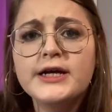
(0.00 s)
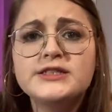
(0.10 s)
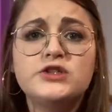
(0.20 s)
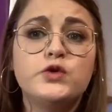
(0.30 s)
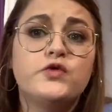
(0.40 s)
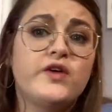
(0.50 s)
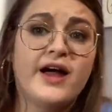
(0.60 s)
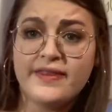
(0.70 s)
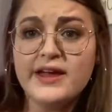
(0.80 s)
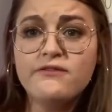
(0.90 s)
to
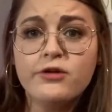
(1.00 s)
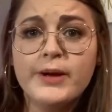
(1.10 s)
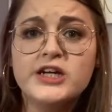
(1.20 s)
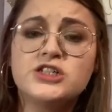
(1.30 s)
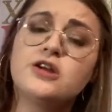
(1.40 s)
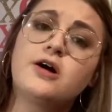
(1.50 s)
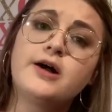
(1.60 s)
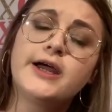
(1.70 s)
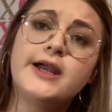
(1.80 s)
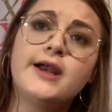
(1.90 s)
find the information
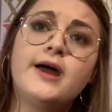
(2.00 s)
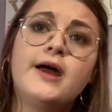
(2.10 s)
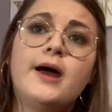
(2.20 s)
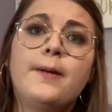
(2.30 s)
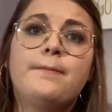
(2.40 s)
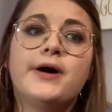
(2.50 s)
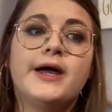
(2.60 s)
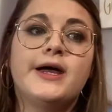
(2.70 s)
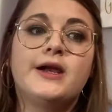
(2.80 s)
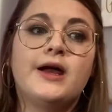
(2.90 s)
on.
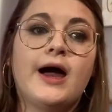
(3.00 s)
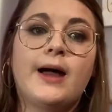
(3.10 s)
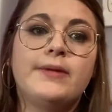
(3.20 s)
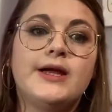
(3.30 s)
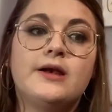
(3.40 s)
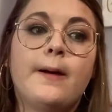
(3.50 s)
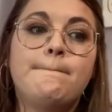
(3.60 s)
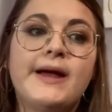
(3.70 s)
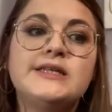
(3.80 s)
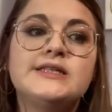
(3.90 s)
But I mean,
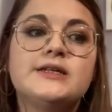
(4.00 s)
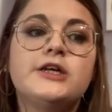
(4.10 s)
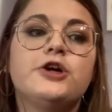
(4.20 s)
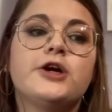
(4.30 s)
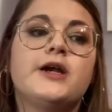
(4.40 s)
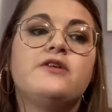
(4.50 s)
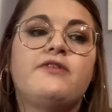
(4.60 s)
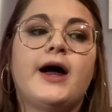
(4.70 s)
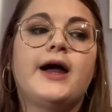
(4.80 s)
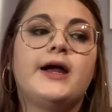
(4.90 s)
basically you're gonna
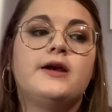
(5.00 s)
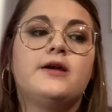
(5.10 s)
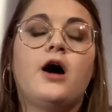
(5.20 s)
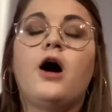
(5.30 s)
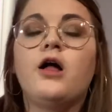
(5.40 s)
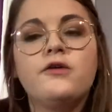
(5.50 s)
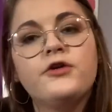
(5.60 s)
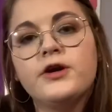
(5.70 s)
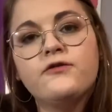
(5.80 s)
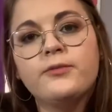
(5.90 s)
find all of
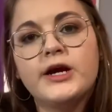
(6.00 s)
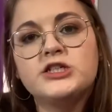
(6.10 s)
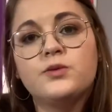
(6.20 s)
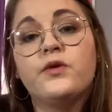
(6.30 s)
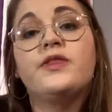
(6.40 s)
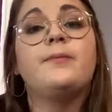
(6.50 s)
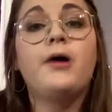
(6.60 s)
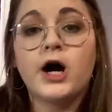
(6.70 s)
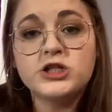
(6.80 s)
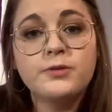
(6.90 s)
your information within
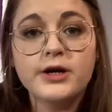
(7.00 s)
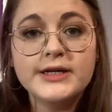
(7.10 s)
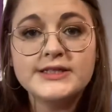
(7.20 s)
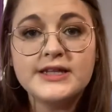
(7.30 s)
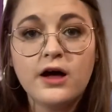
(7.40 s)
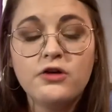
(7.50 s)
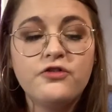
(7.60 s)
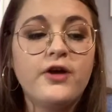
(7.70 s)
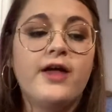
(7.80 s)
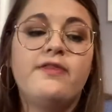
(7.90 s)
Poshmark
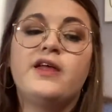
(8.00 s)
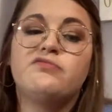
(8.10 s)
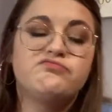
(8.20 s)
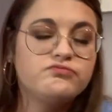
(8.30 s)
itself, and then